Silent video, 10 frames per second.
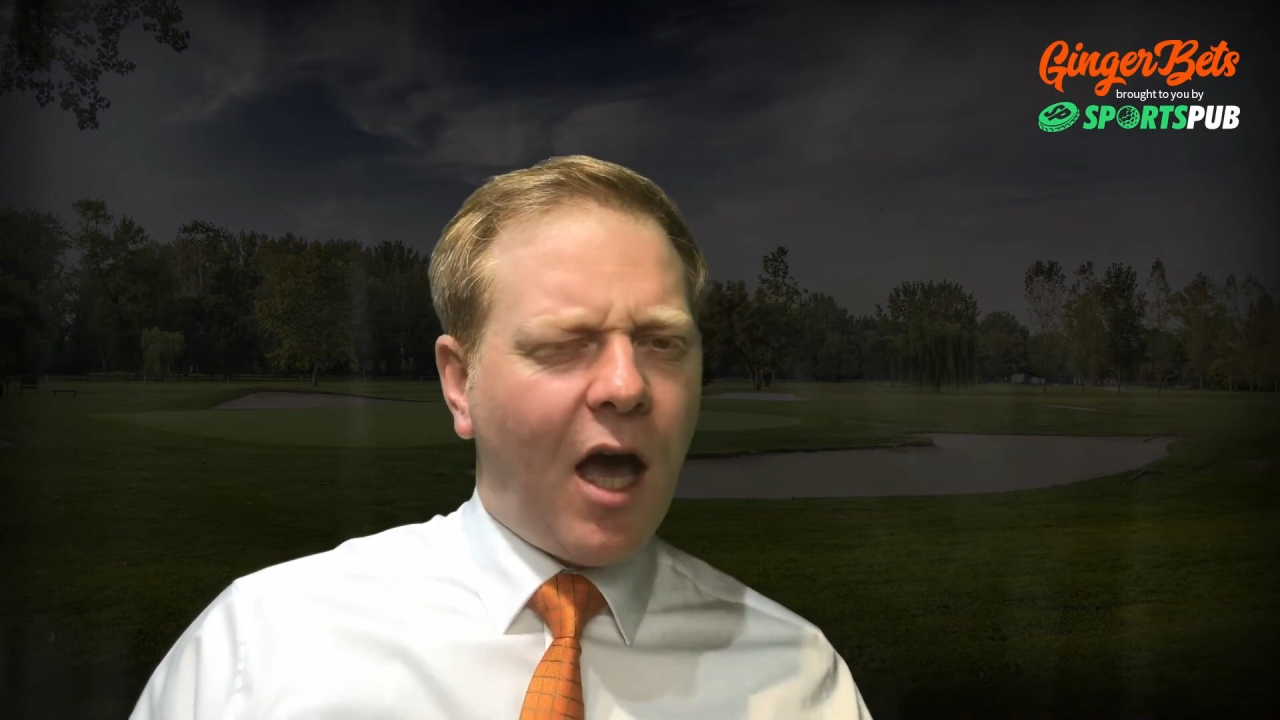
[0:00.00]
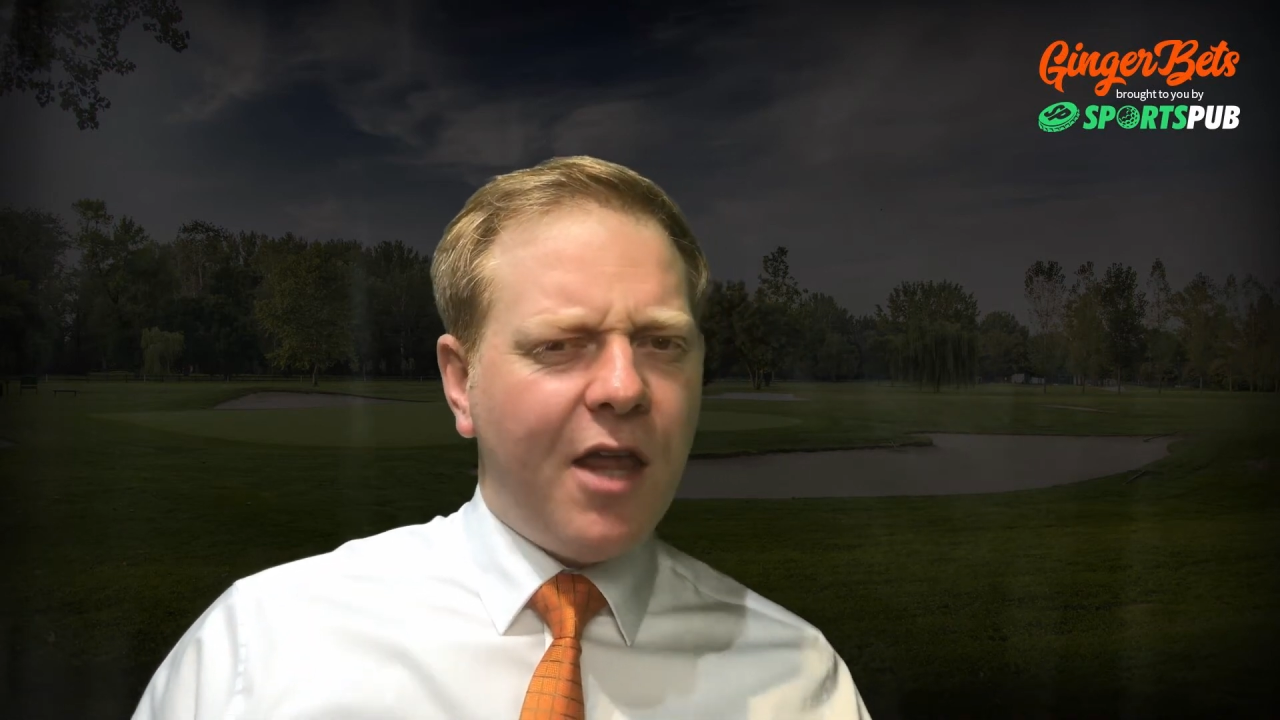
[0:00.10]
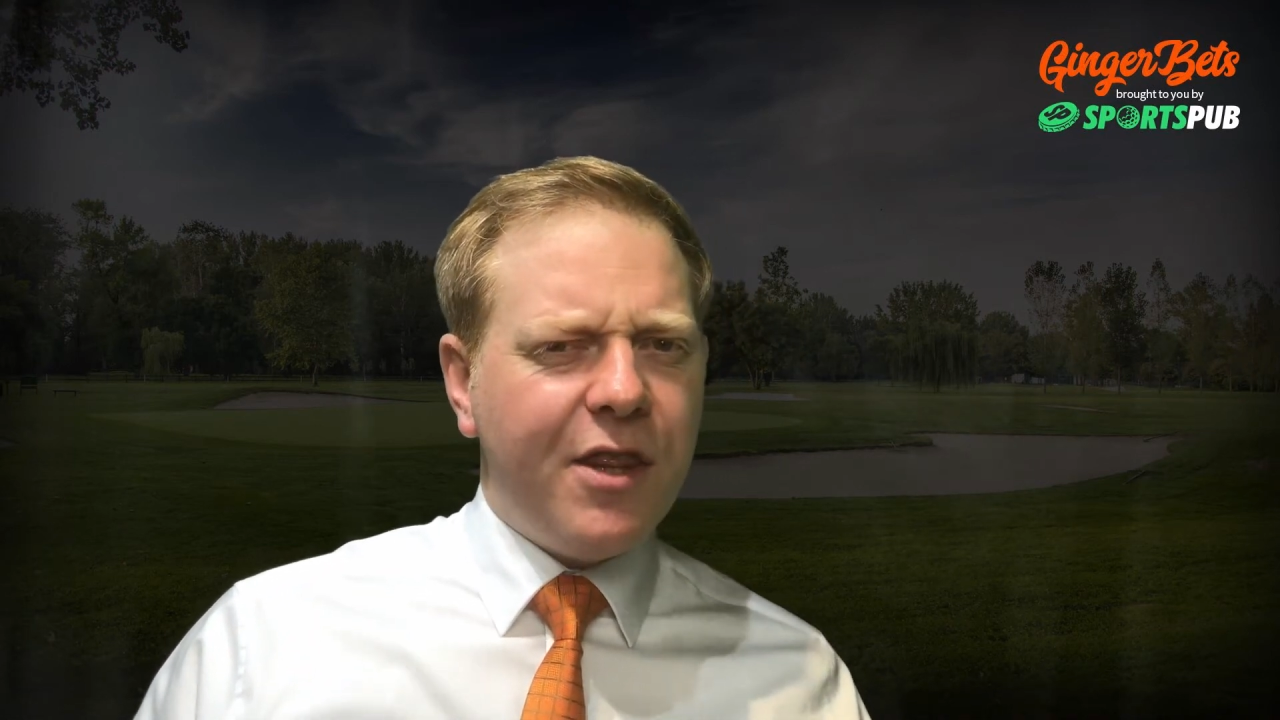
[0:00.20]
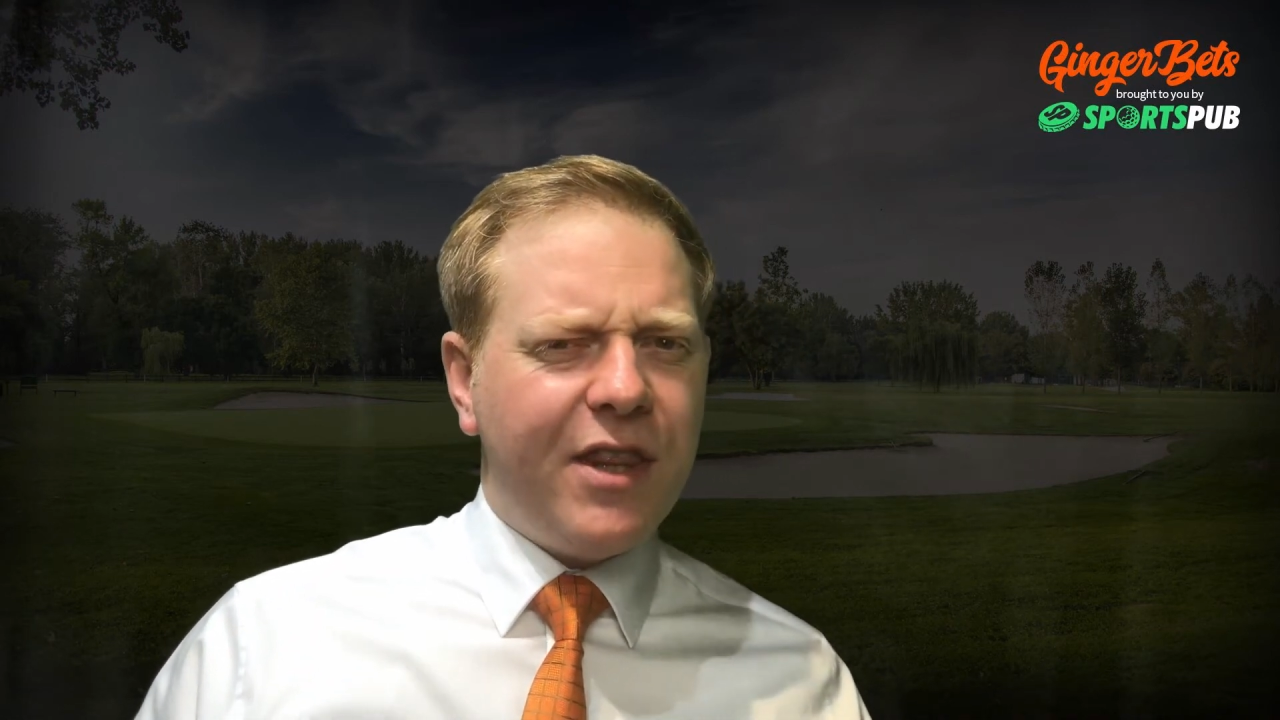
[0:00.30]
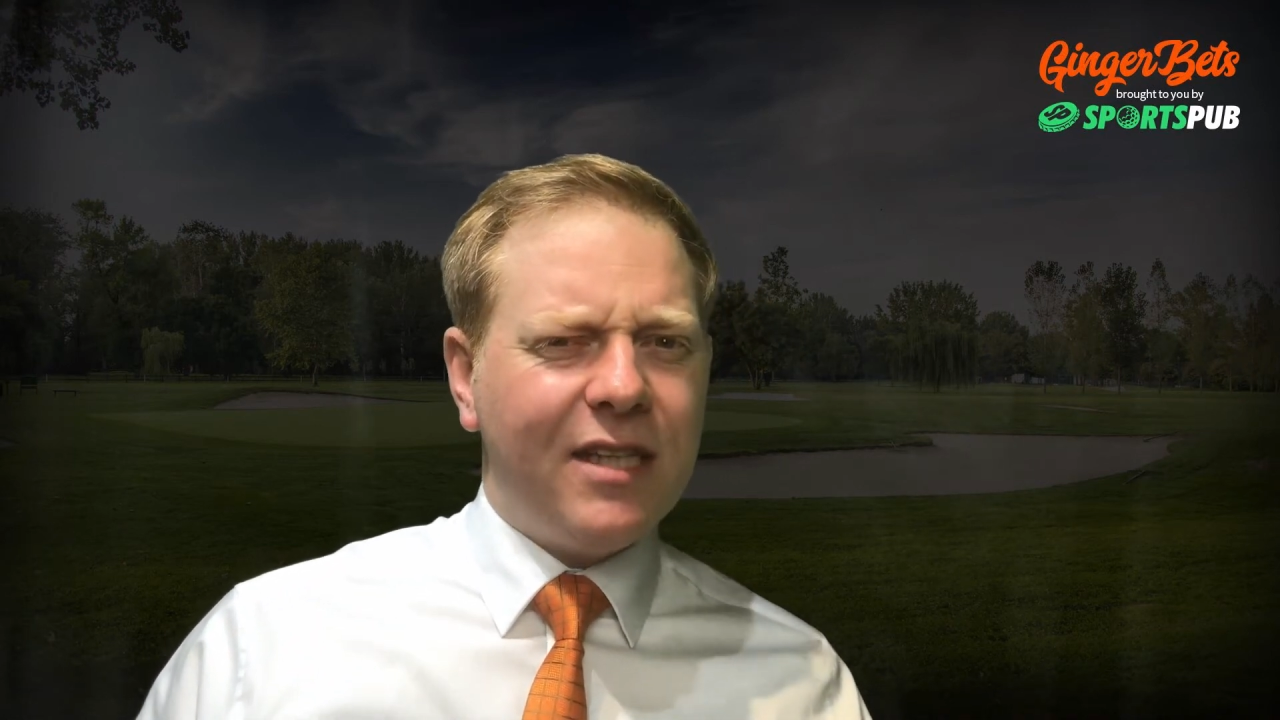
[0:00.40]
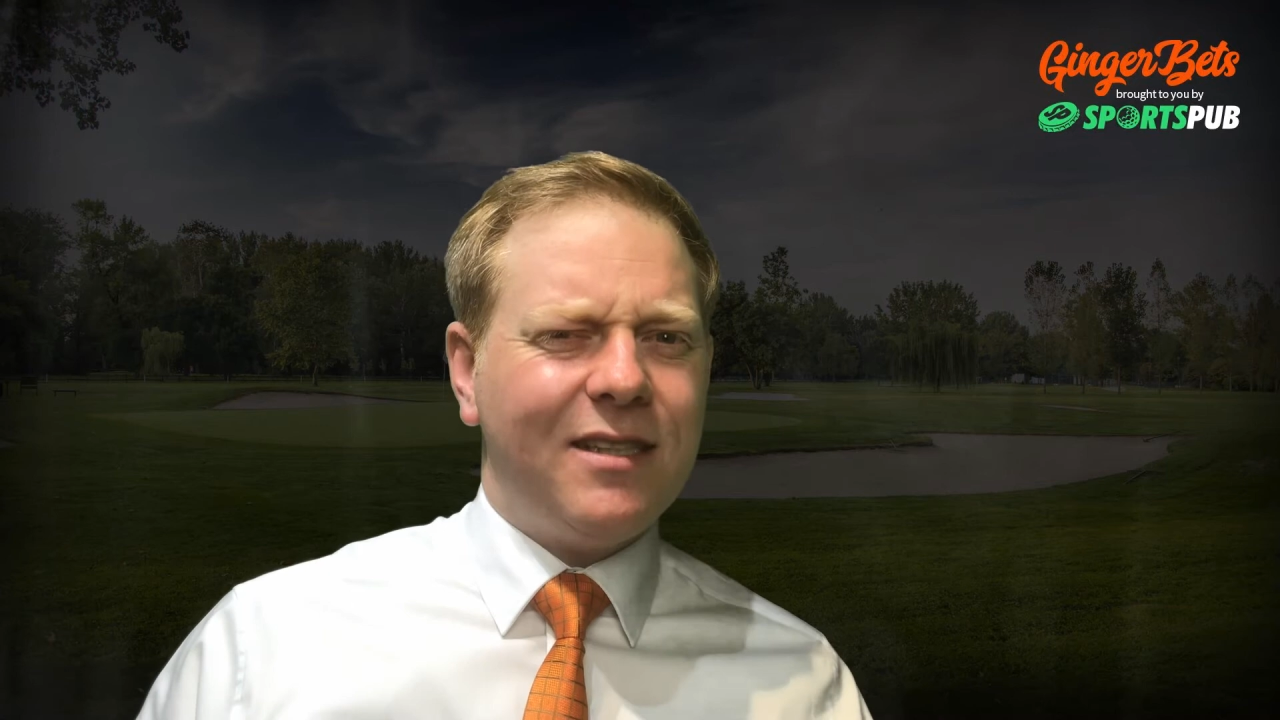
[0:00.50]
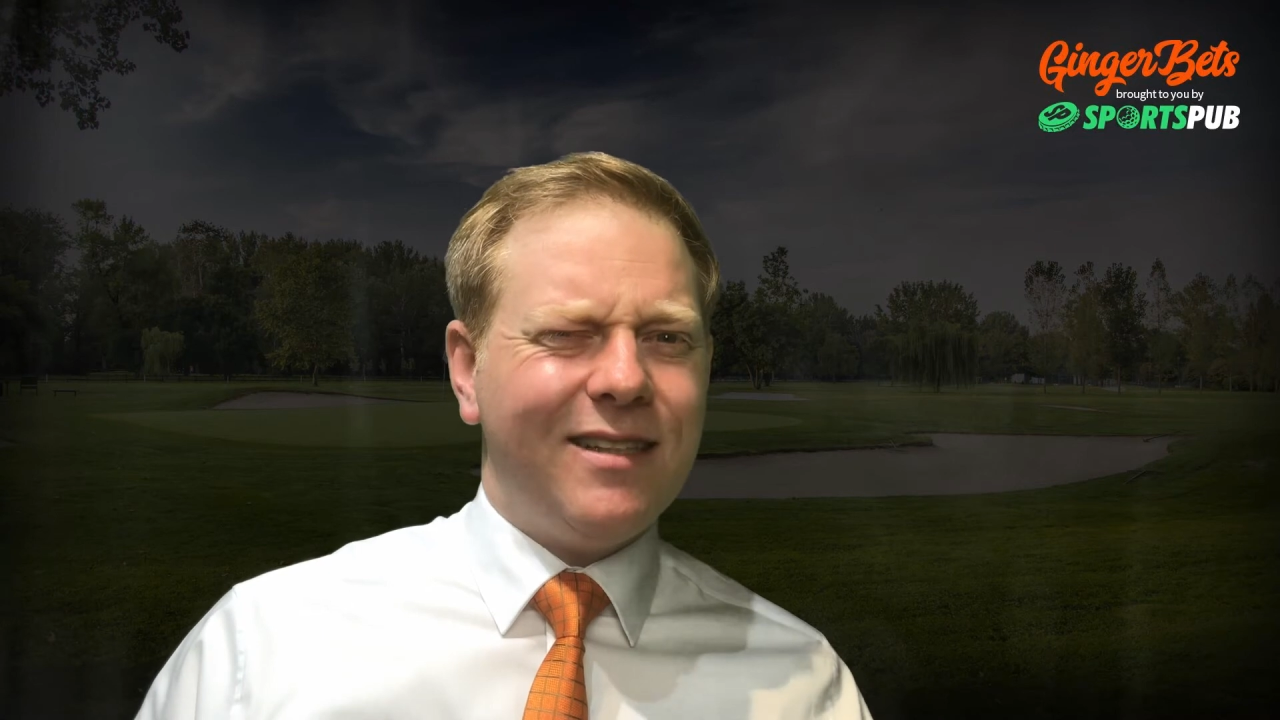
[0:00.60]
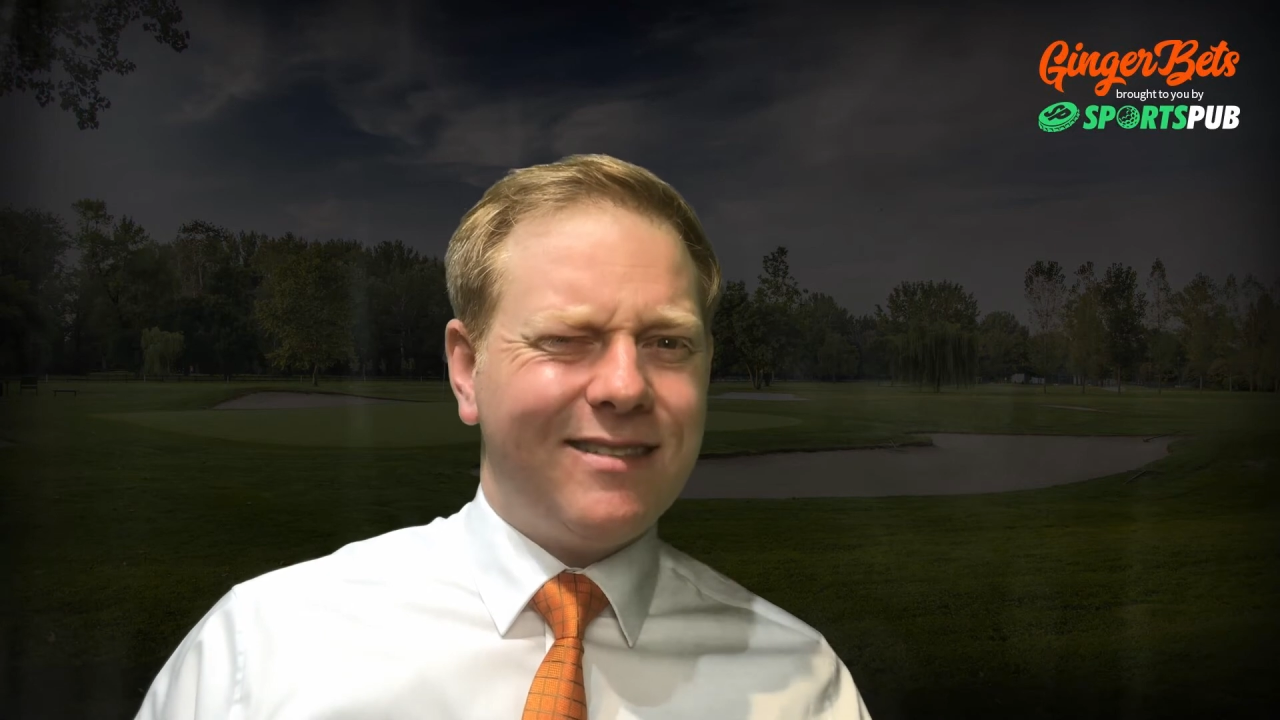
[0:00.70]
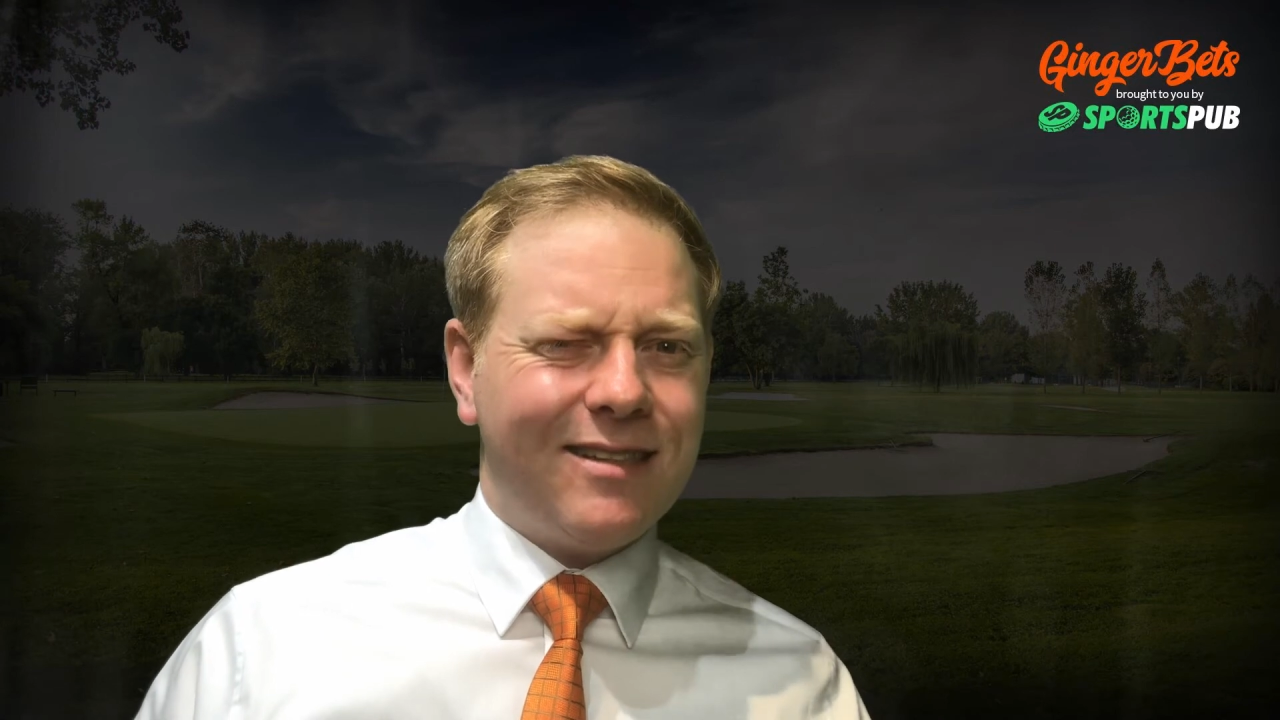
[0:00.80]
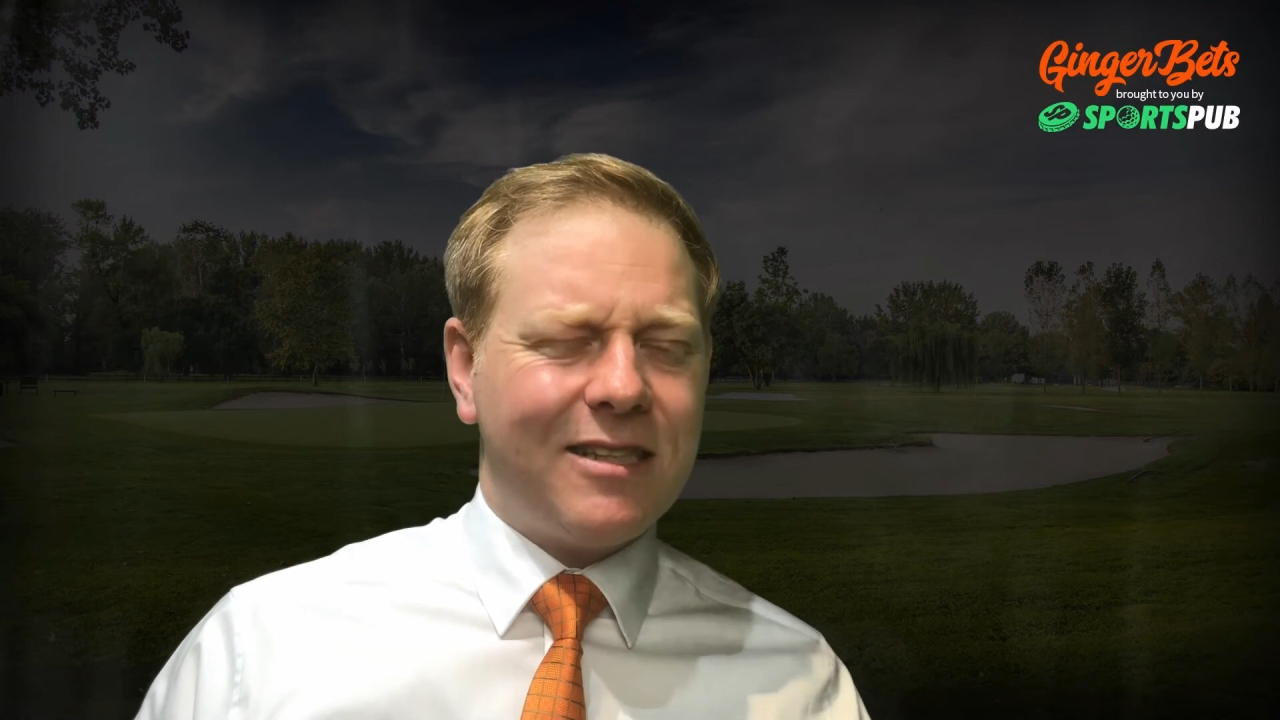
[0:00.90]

and this is the